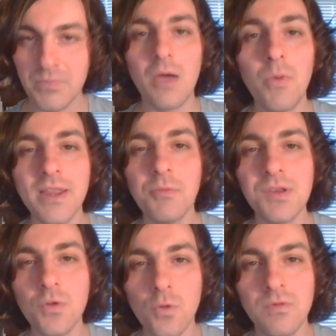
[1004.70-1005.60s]
And when it was
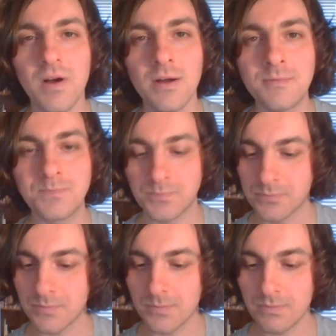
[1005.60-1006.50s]
over,
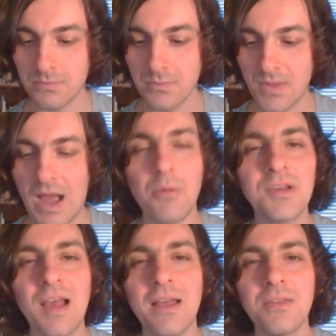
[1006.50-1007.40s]
I
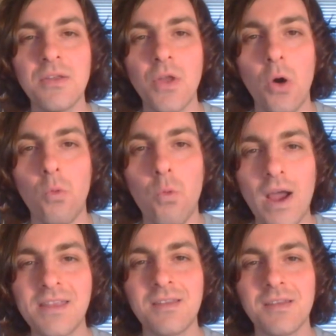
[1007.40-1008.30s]
was handed a
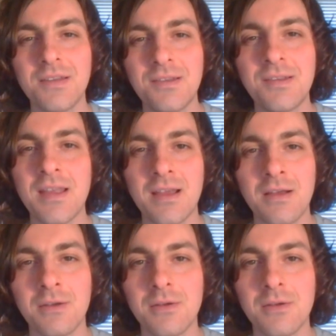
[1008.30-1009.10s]
white sticker